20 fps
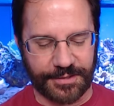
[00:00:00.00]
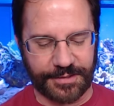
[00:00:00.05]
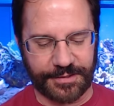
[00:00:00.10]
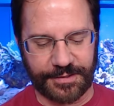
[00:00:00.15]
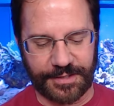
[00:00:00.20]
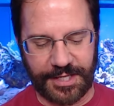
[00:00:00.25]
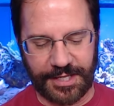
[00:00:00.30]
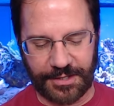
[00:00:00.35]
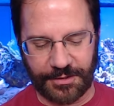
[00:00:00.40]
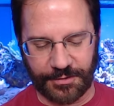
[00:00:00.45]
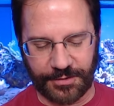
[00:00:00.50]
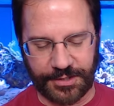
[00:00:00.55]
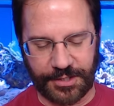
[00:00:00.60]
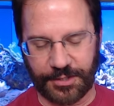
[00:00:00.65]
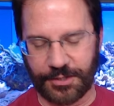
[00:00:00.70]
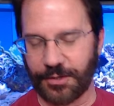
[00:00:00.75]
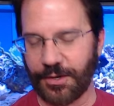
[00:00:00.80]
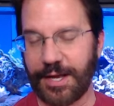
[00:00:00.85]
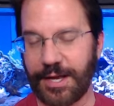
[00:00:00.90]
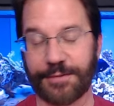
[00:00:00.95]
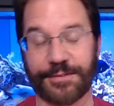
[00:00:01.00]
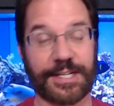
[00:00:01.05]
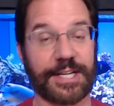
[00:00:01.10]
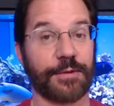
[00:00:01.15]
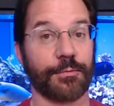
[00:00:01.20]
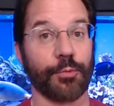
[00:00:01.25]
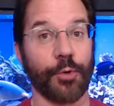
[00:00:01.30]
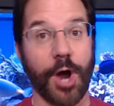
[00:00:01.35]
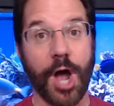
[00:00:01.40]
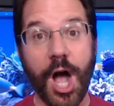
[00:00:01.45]
he'll have to get
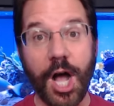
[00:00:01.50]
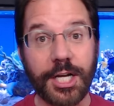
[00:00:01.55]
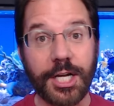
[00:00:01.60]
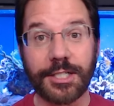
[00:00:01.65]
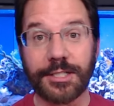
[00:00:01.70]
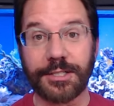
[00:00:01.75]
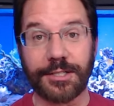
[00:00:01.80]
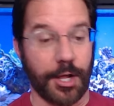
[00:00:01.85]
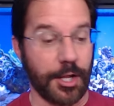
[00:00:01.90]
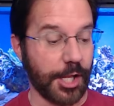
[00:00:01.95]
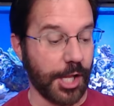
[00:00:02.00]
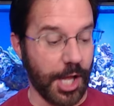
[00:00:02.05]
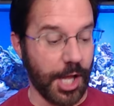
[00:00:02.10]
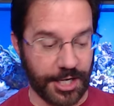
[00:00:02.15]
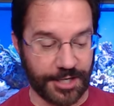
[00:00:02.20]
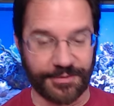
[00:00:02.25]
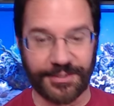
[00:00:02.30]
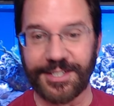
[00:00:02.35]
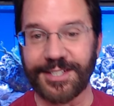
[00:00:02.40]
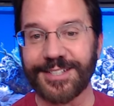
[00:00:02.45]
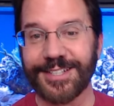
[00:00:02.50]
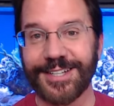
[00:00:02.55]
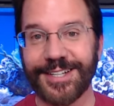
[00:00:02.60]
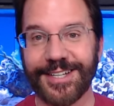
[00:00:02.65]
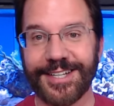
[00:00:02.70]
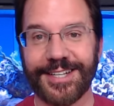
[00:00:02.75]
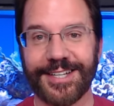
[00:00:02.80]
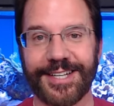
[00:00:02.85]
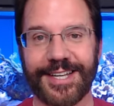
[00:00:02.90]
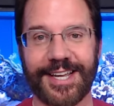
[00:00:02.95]
rock, a lot of it,
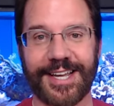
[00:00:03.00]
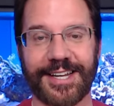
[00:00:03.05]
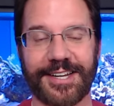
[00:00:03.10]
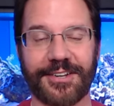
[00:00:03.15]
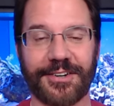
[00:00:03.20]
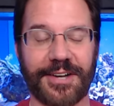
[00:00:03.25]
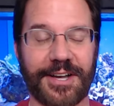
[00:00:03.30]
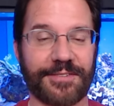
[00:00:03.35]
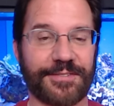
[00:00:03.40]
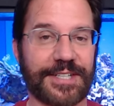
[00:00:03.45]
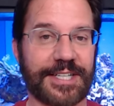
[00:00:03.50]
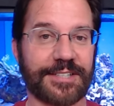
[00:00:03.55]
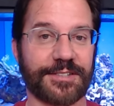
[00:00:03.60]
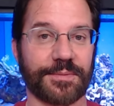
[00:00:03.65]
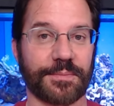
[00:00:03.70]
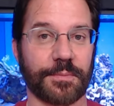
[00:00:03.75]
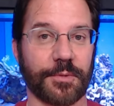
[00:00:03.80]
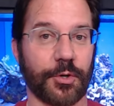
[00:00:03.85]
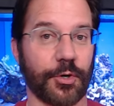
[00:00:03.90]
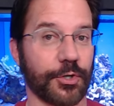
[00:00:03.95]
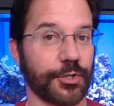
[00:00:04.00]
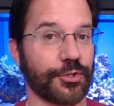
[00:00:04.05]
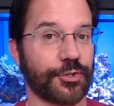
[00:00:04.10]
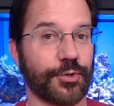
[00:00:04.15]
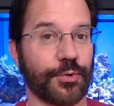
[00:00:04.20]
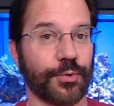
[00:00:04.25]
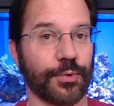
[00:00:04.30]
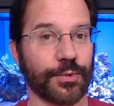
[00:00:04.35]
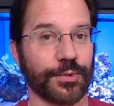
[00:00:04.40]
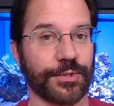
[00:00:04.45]
and he'll have to get some large
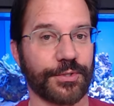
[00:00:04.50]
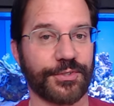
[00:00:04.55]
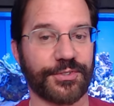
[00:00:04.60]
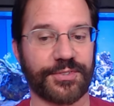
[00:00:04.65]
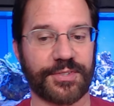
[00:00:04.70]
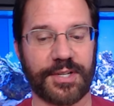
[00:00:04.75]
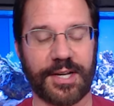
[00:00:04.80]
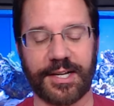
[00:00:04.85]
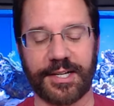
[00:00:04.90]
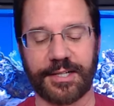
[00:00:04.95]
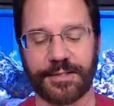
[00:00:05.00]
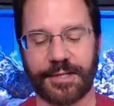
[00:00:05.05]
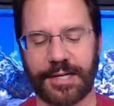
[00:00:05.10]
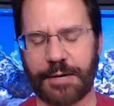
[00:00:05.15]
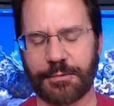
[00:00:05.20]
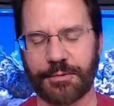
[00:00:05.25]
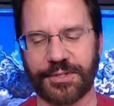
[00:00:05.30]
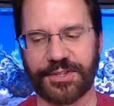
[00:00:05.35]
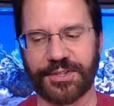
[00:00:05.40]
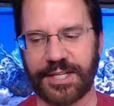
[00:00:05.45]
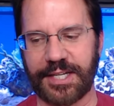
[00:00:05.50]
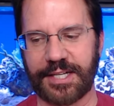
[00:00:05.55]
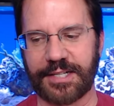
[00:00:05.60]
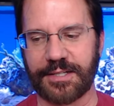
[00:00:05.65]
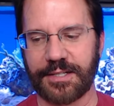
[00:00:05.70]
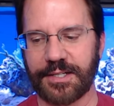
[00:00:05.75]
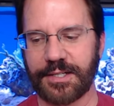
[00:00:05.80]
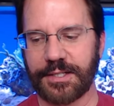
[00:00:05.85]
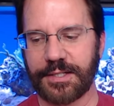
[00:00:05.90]
corals. I would think...